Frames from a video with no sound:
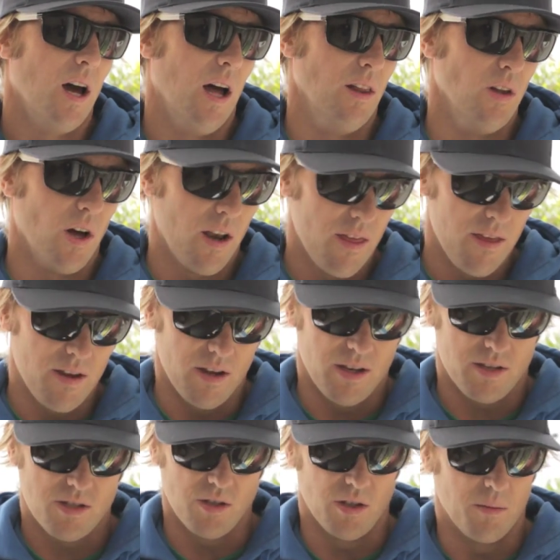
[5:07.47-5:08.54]
A lot of
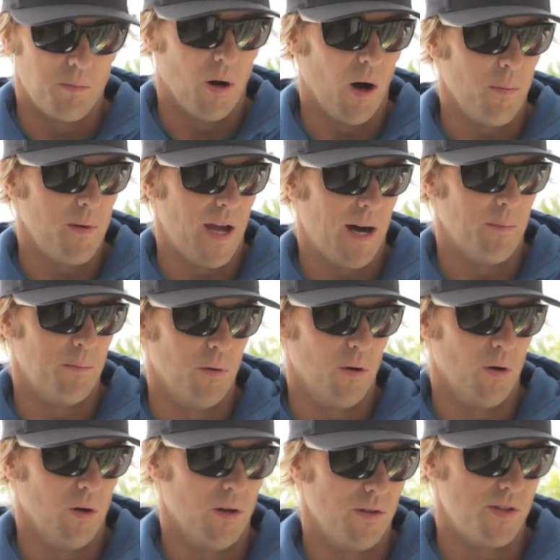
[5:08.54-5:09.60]
the sort of pop-out
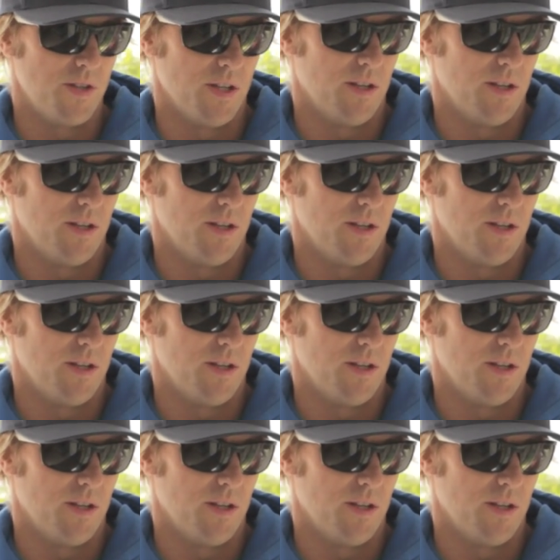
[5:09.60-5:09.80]
boards